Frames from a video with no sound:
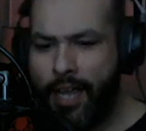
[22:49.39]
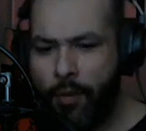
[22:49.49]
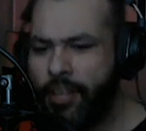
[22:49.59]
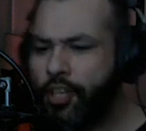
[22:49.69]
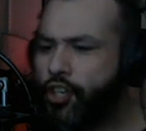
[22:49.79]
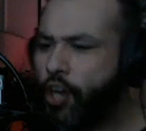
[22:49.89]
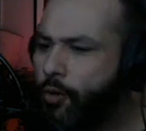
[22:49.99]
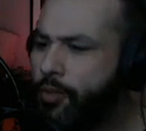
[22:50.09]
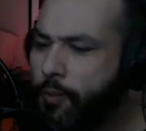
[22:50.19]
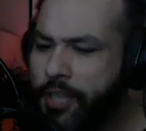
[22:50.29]
And when the
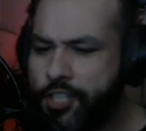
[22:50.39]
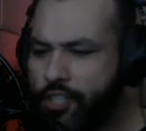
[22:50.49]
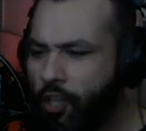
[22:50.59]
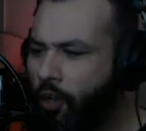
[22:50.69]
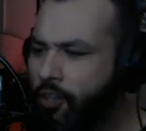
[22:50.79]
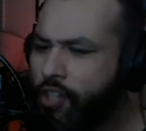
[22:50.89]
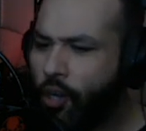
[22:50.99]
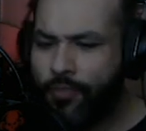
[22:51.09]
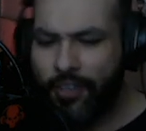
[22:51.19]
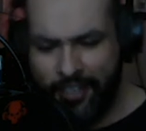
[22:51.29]
show, when the song's
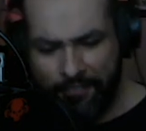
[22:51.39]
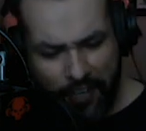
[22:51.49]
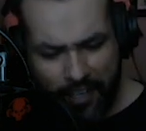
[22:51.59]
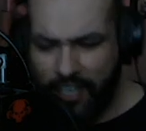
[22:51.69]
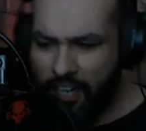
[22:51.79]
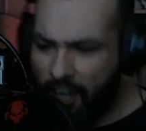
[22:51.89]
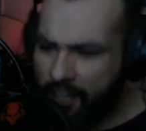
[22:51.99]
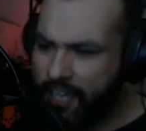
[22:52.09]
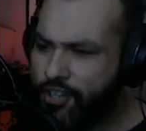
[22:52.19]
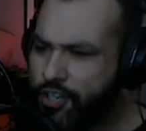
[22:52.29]
over, you fucking
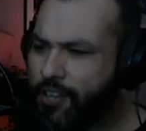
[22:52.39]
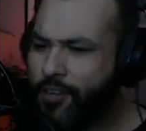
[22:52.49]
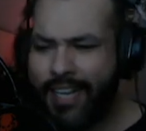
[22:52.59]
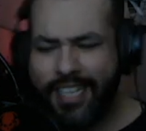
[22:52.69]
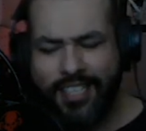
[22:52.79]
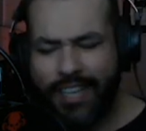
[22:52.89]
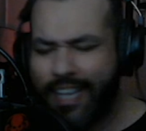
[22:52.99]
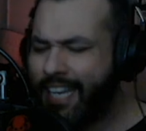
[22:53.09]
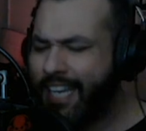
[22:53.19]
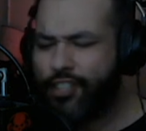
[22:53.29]
hug each other. It's
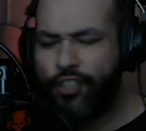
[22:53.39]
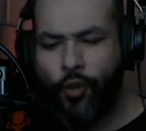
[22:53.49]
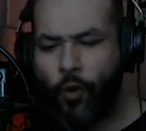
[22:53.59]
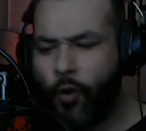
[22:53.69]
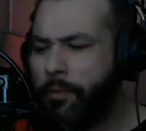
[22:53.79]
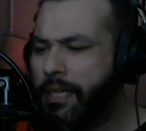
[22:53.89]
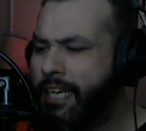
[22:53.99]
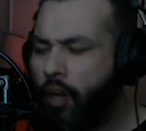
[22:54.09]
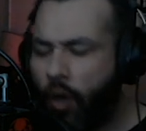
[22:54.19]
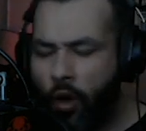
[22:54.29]
like it's
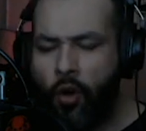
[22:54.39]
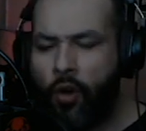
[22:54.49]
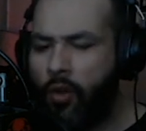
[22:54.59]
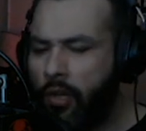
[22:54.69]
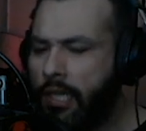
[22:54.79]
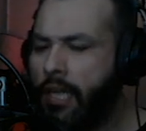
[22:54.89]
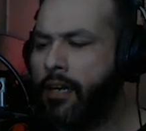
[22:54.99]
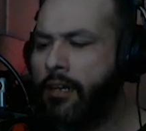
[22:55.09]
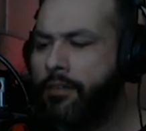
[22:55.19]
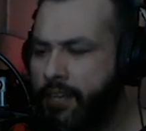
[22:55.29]
normally all
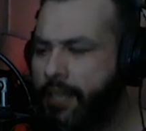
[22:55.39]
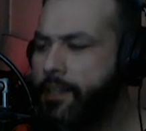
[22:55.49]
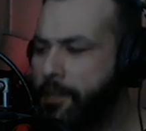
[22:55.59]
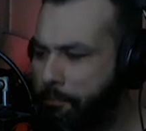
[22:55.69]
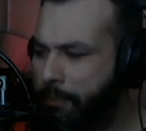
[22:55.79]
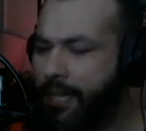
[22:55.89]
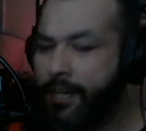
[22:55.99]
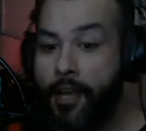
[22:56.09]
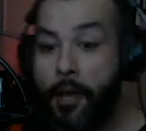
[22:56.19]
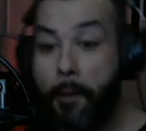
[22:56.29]
love in the
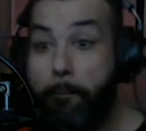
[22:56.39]
pit.